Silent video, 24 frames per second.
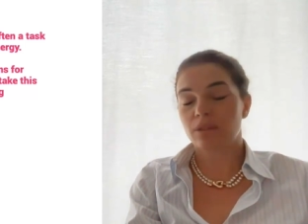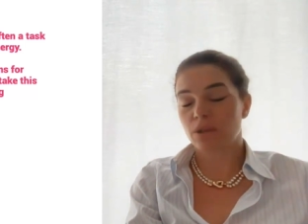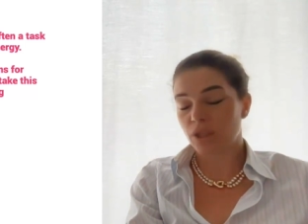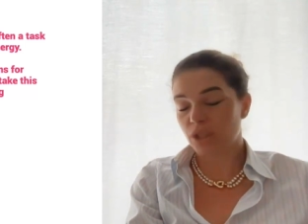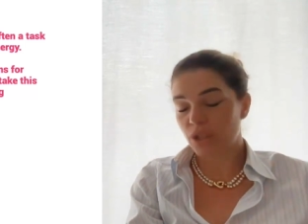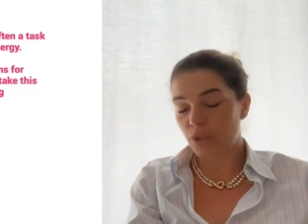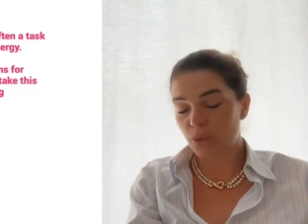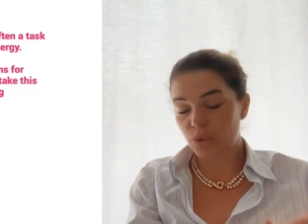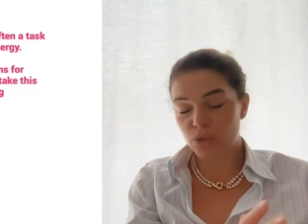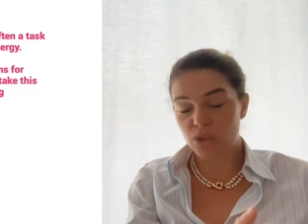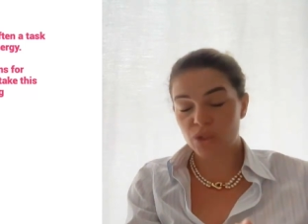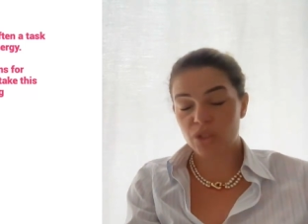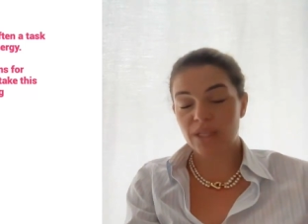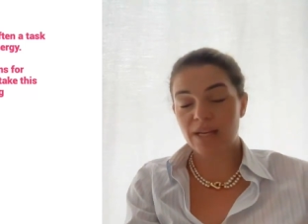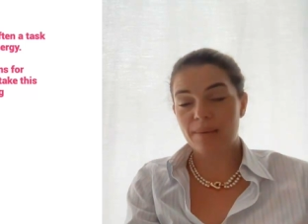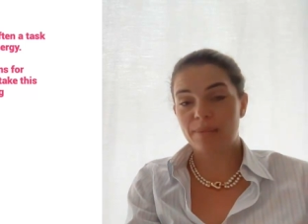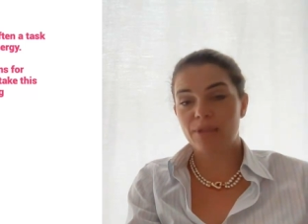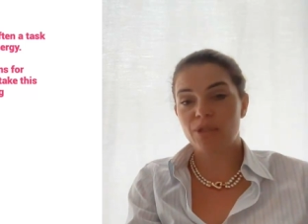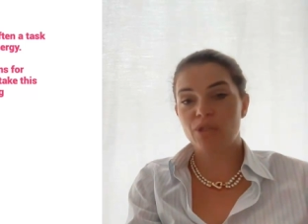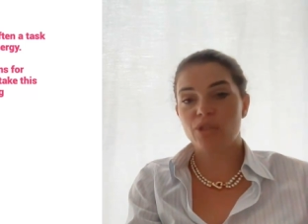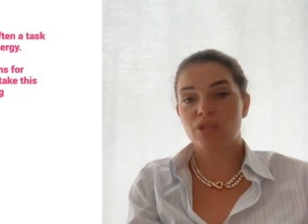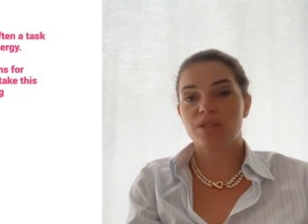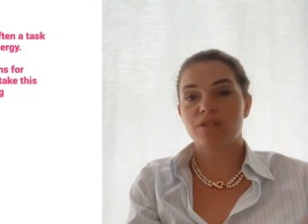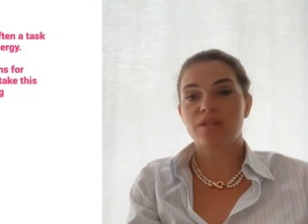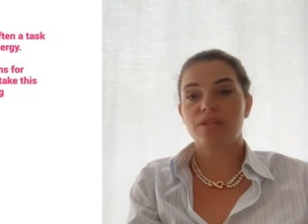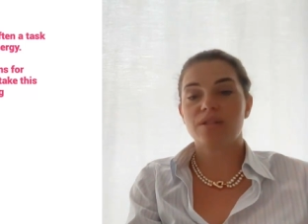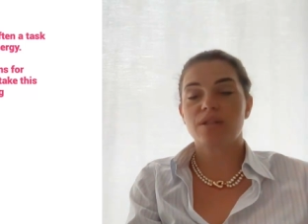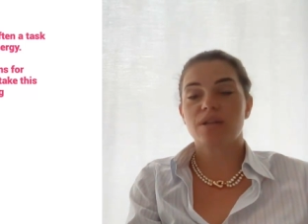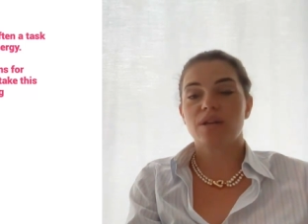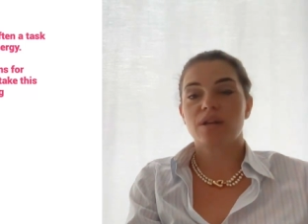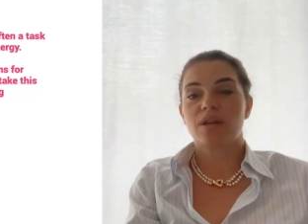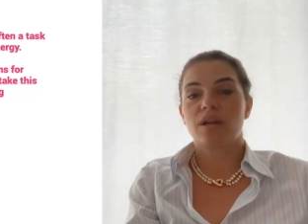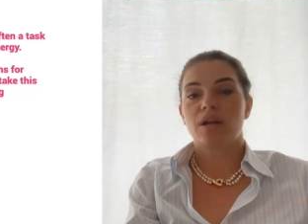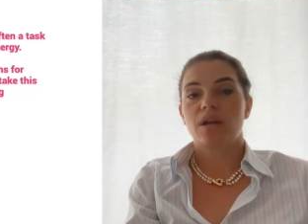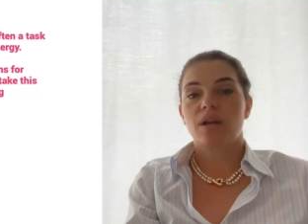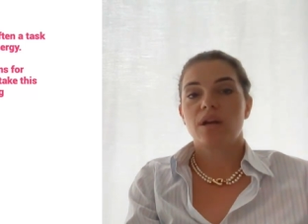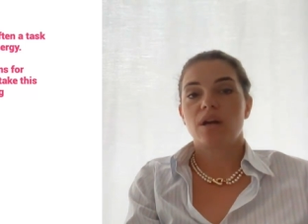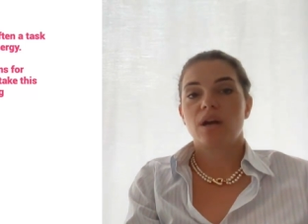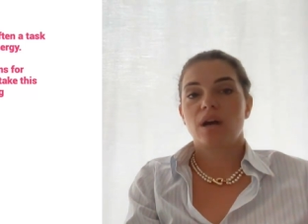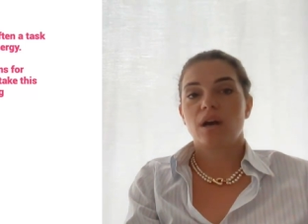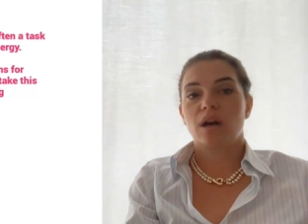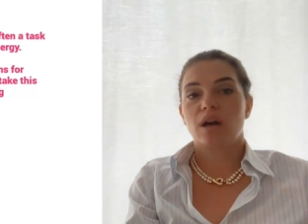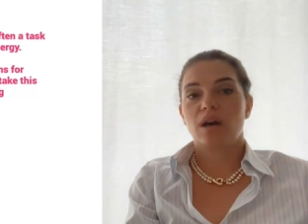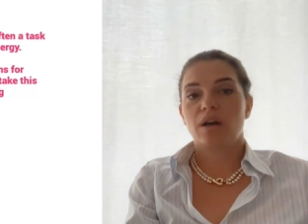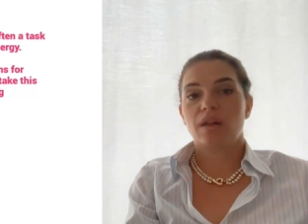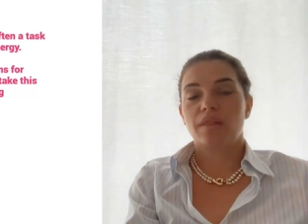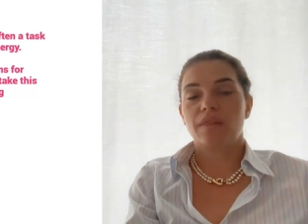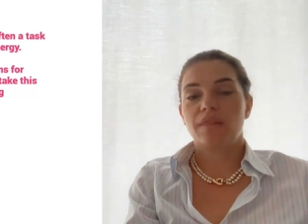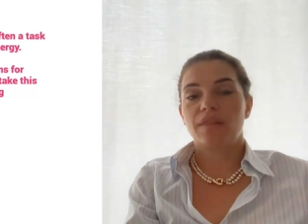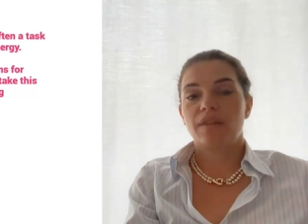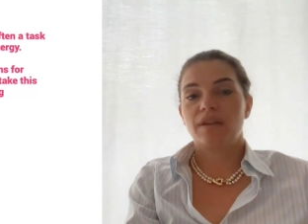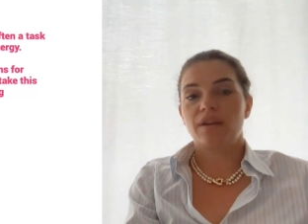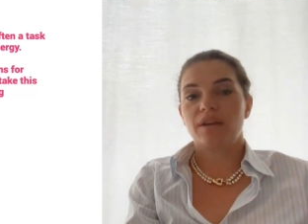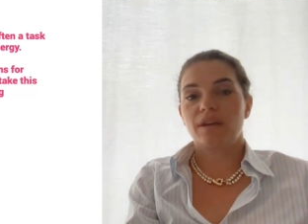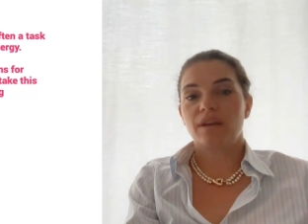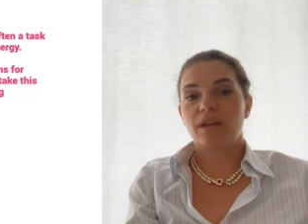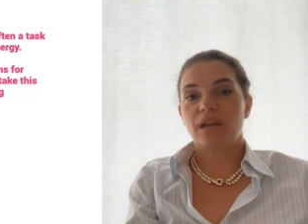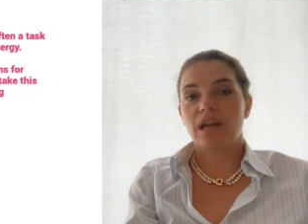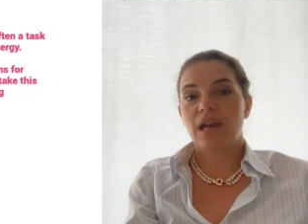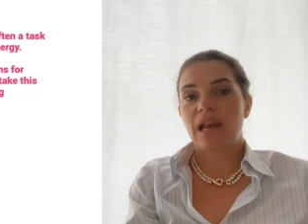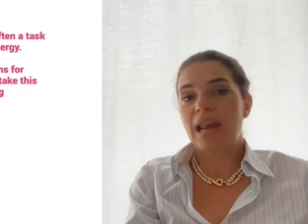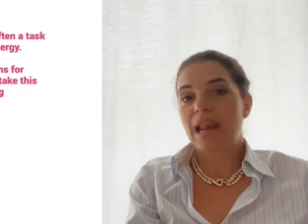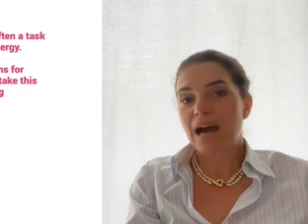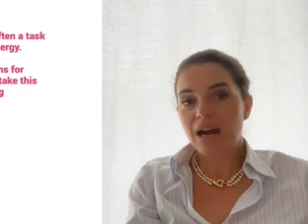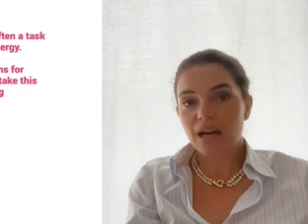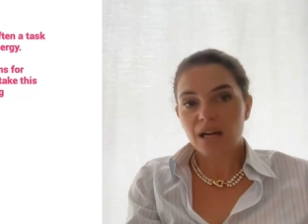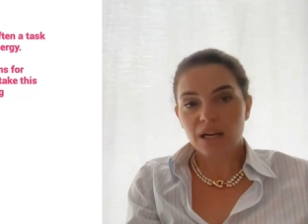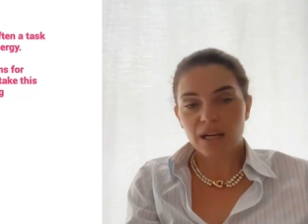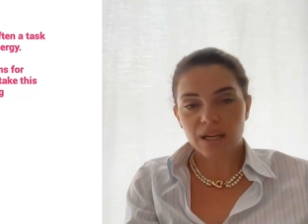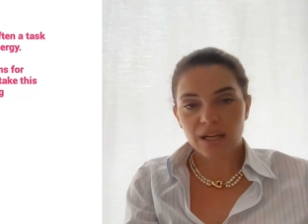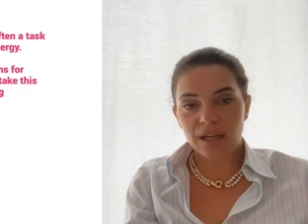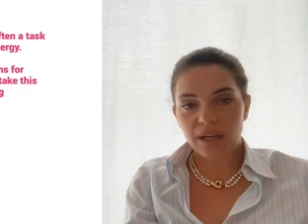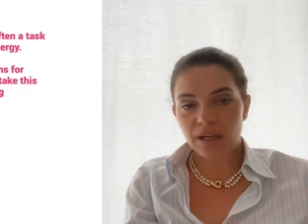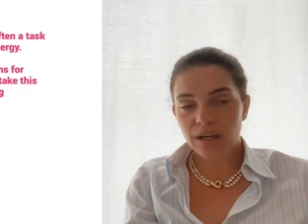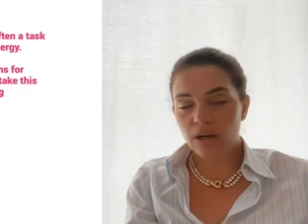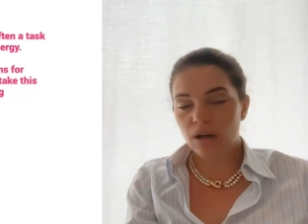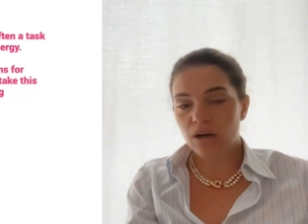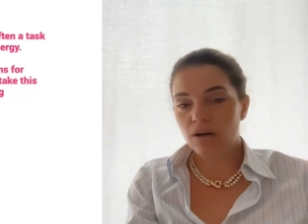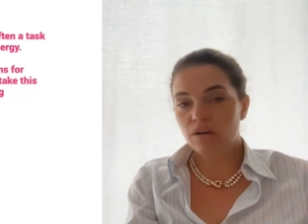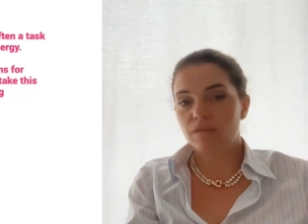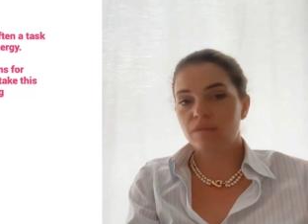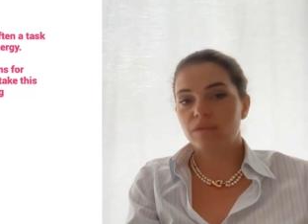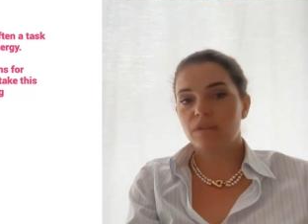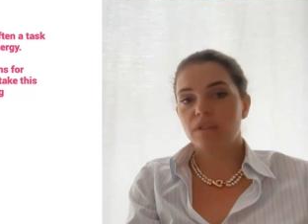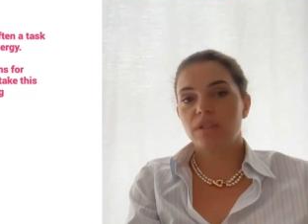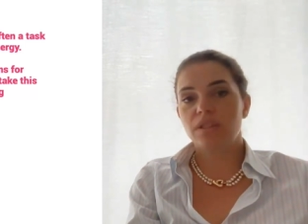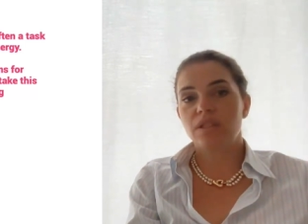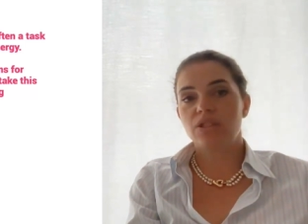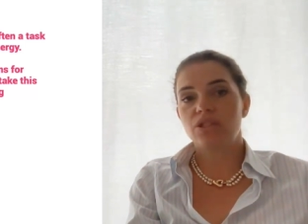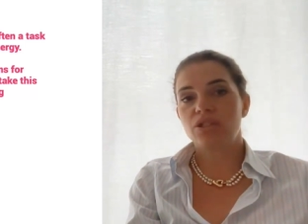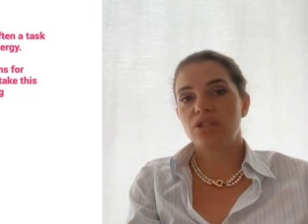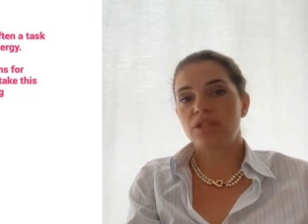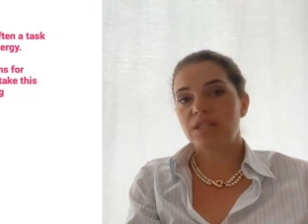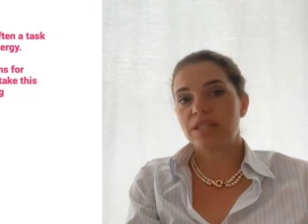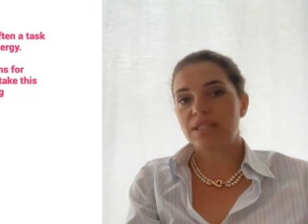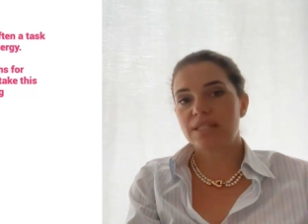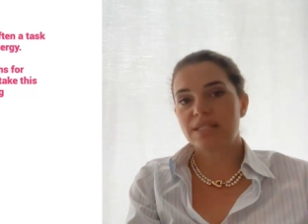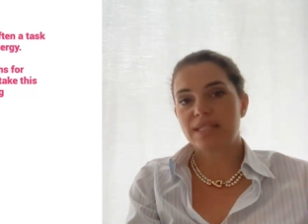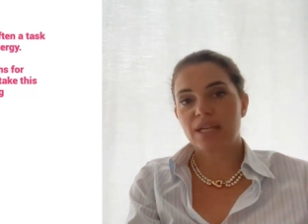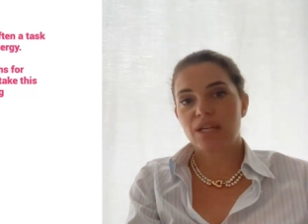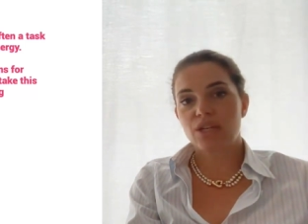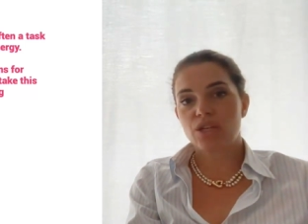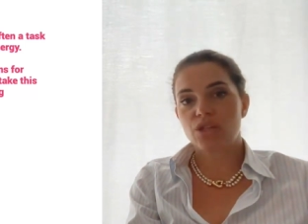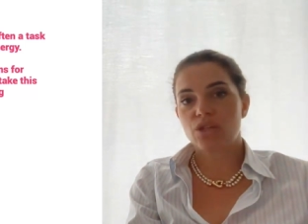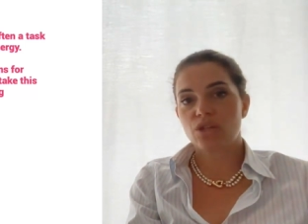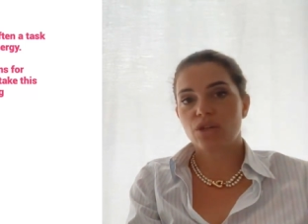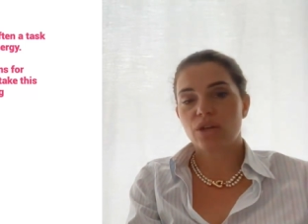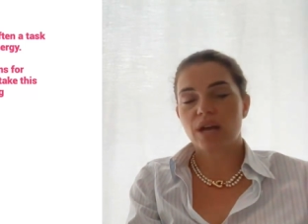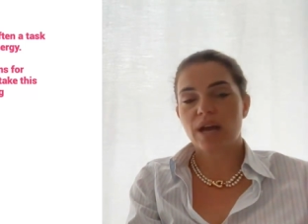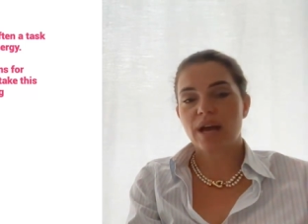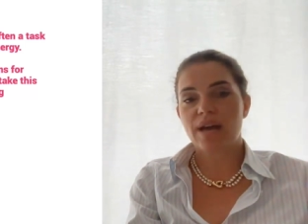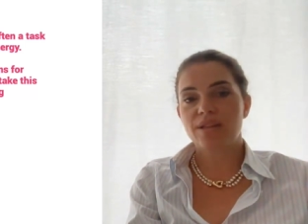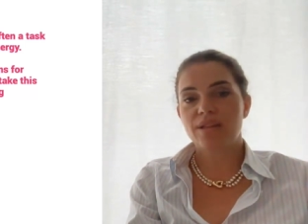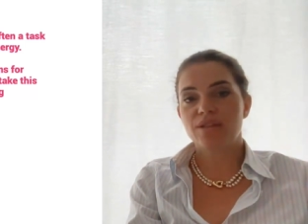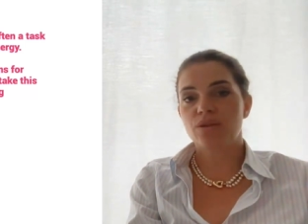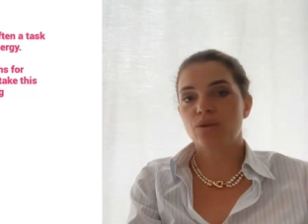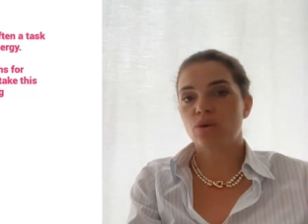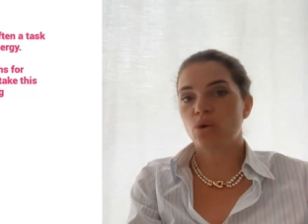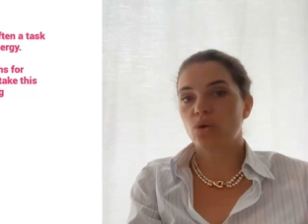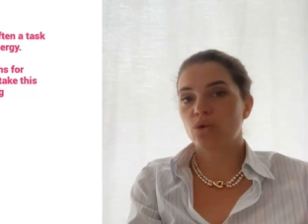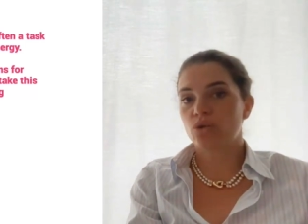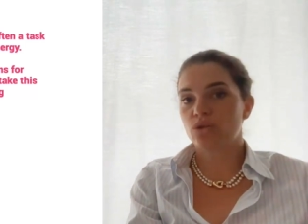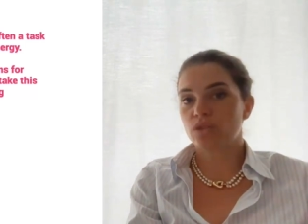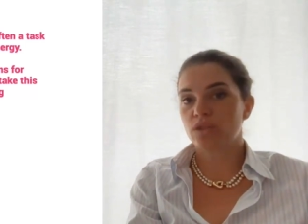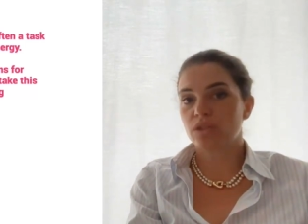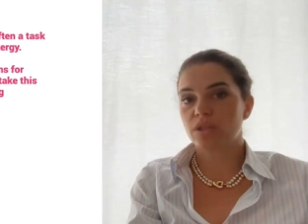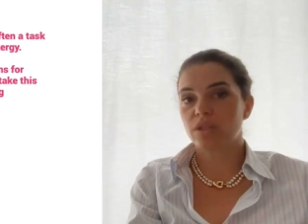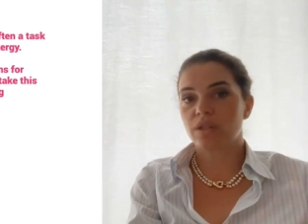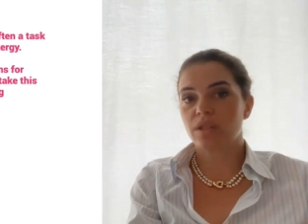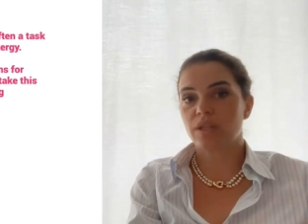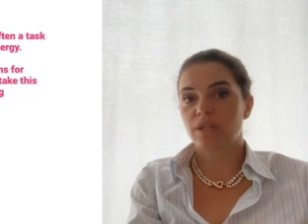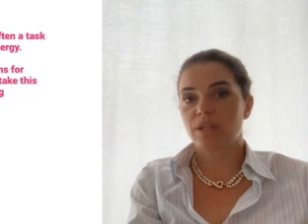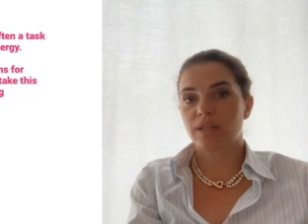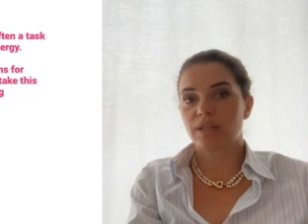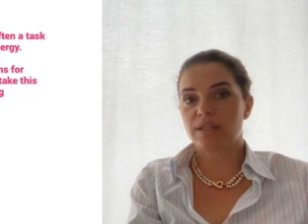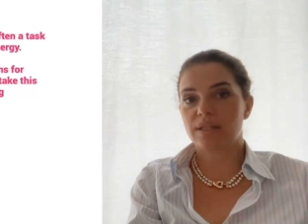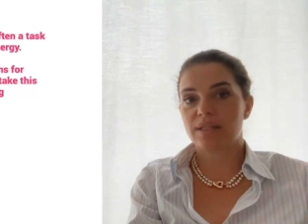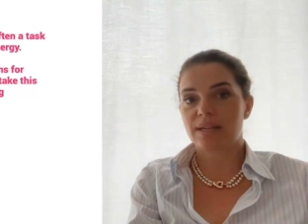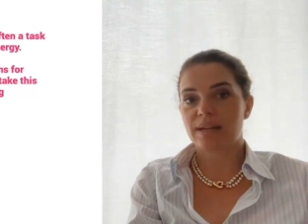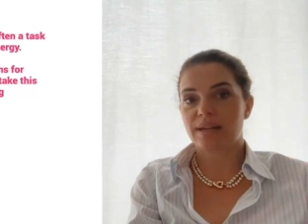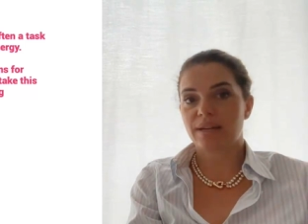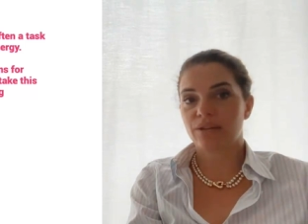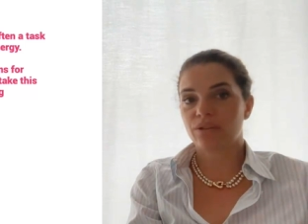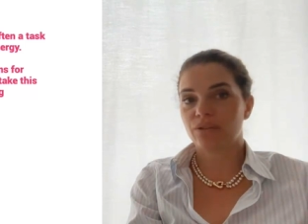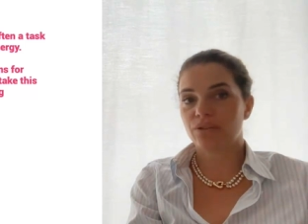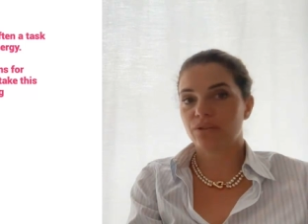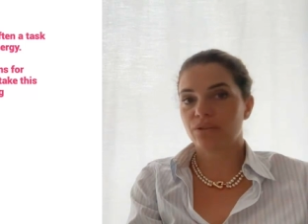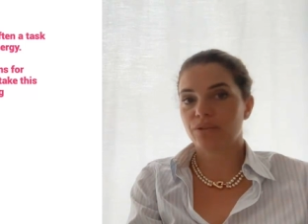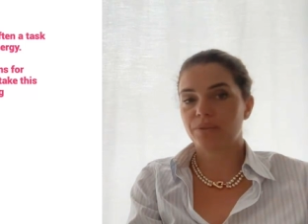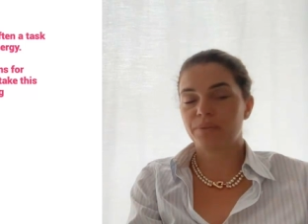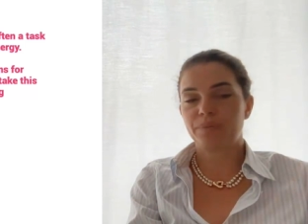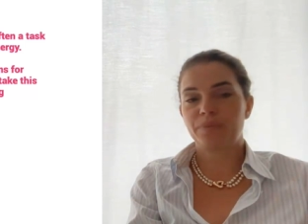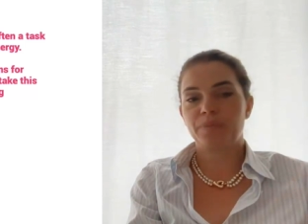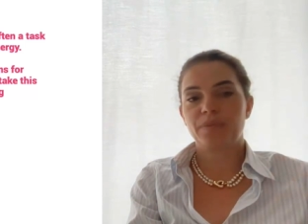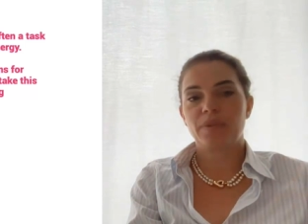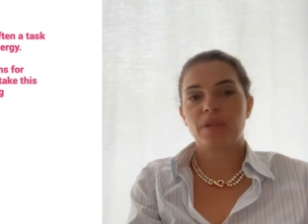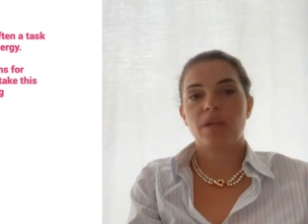huge damages uh, the lack of uh, digitization has caused uh, in the sector,